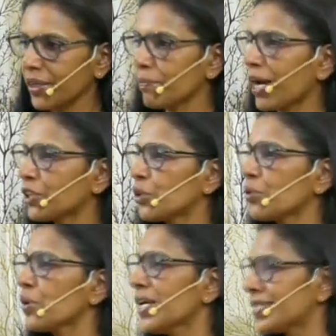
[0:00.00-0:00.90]
in
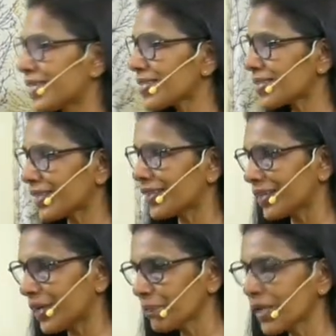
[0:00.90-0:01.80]
Matthew
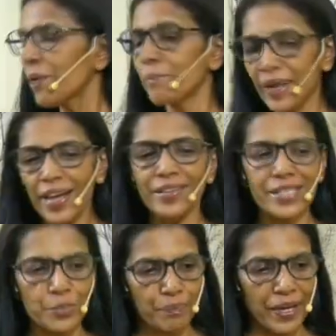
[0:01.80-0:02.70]
6:13, pray
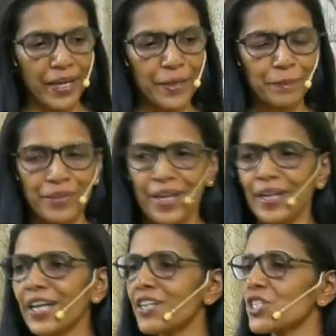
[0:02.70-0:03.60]
this prayer,
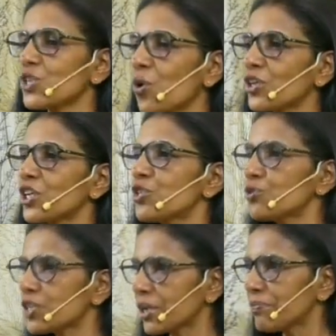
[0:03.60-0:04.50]
lead us not
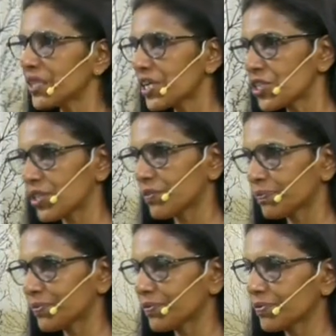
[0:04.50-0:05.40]
into temptation,
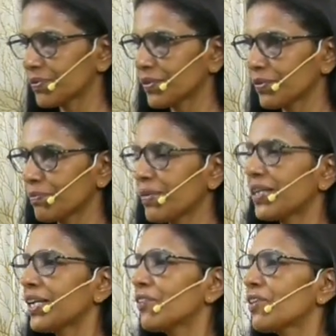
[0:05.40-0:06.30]

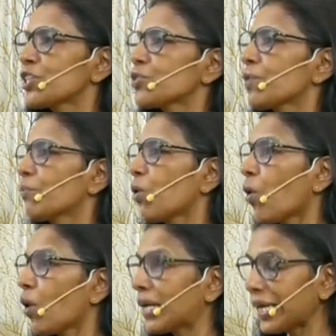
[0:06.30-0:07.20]
but deliver us from
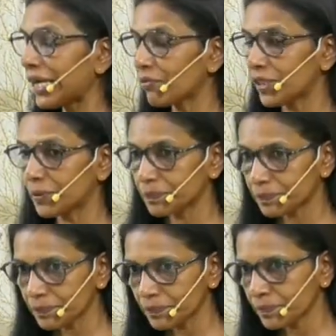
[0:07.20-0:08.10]
all evil.
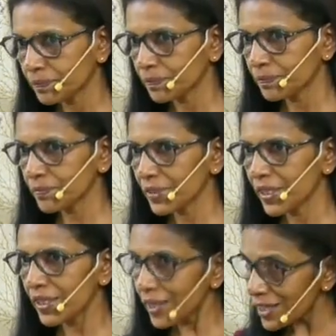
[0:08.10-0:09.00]

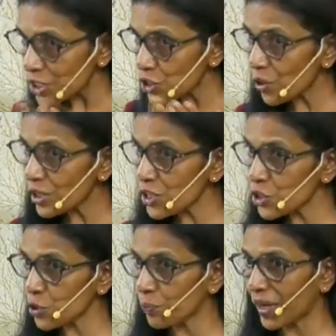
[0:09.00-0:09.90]
He has taught us
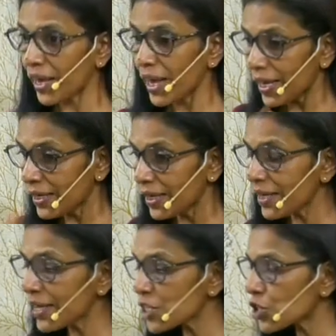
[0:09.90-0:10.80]
to pray,
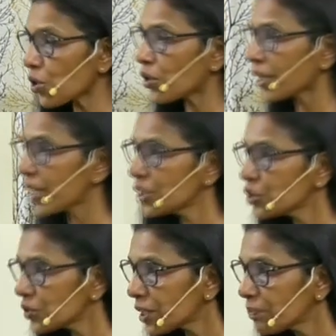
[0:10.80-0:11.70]
lead us not
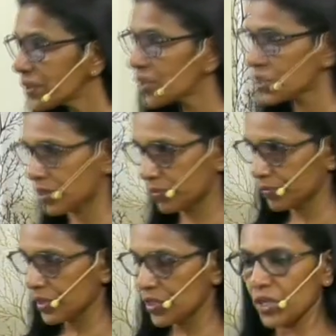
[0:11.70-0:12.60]
into temptation.
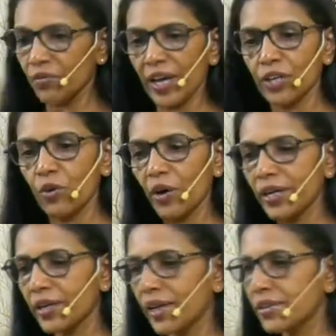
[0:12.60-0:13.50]
See, we are
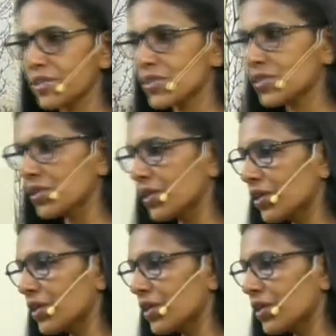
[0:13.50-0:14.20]
going like this.